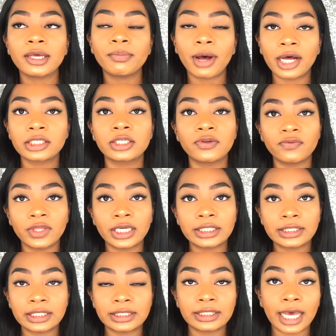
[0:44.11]
positive
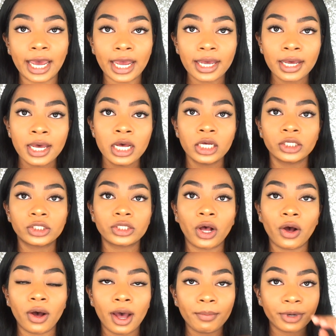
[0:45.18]
things to say.
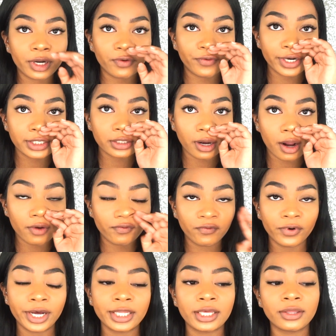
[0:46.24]
So I'm gonna first start off
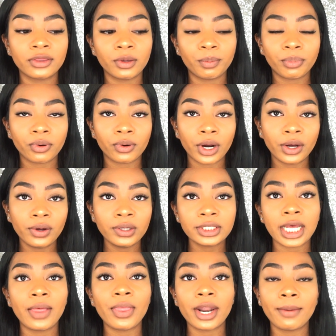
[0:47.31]
with the pros,
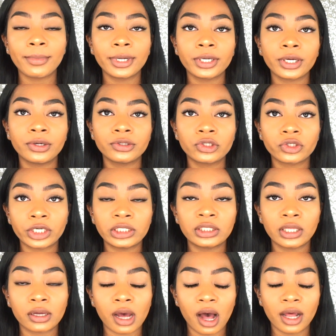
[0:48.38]
and then I'm gonna go straight
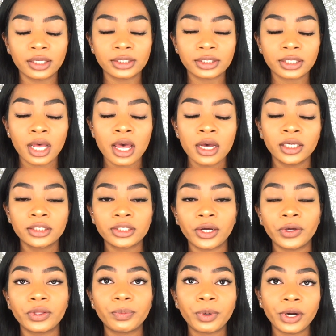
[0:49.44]
to the cons.
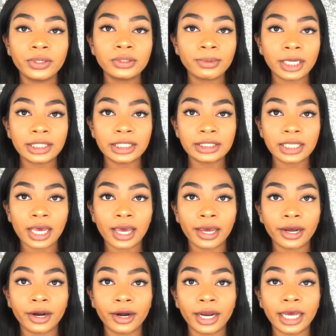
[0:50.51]
So the pros about this
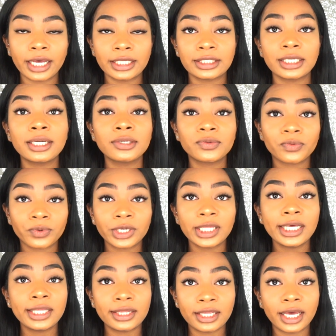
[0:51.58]
hair is it is
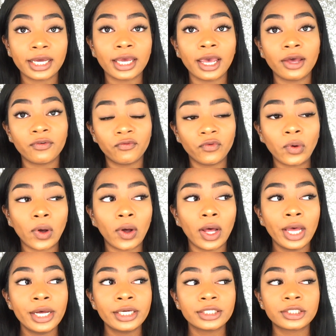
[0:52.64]
really thick and full.
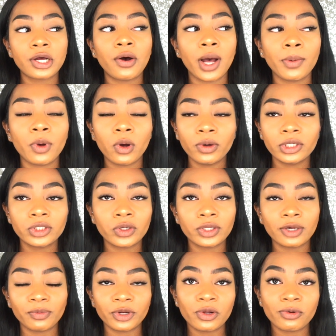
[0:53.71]
So I'm always
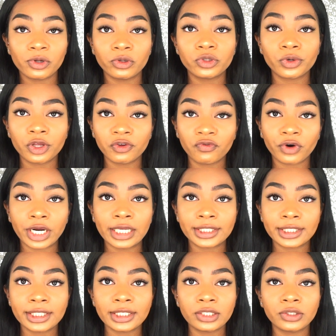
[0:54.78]
told that when you do 24
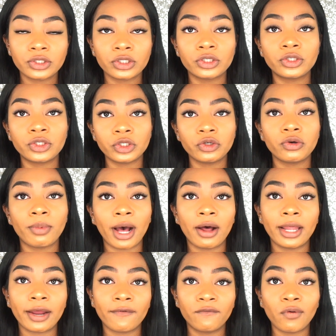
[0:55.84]
inches, you should do
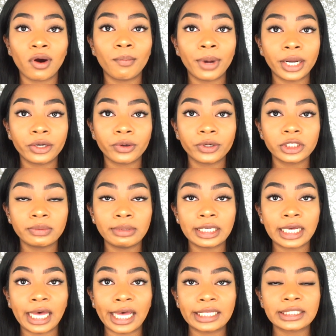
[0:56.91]
about like 4 bundles
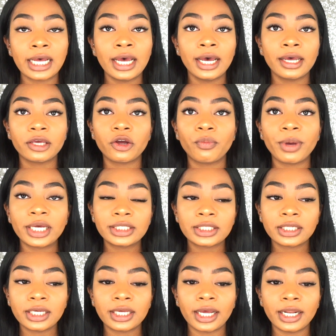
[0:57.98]
because you're
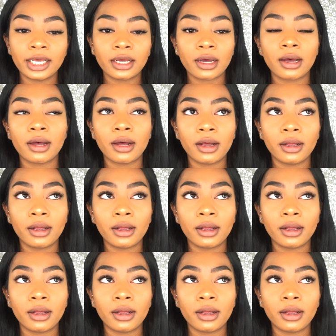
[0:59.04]
basically getting